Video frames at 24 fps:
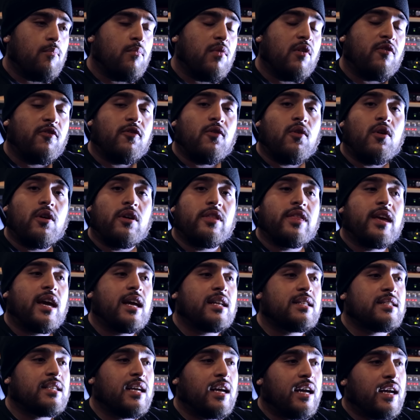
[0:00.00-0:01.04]
before
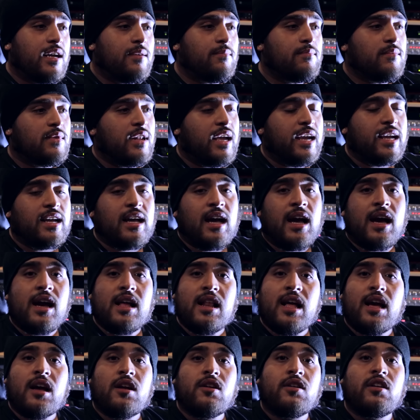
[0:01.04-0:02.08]
that time, like
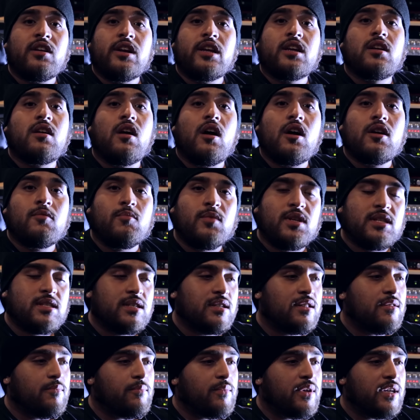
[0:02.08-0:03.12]
God had already called me
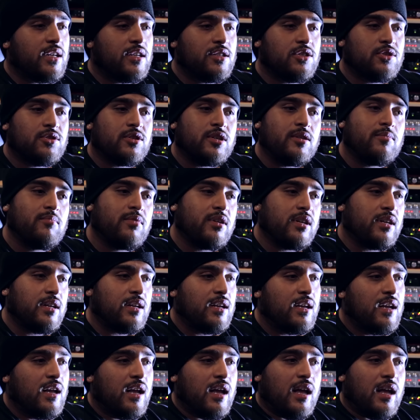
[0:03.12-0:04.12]
to the ministry, but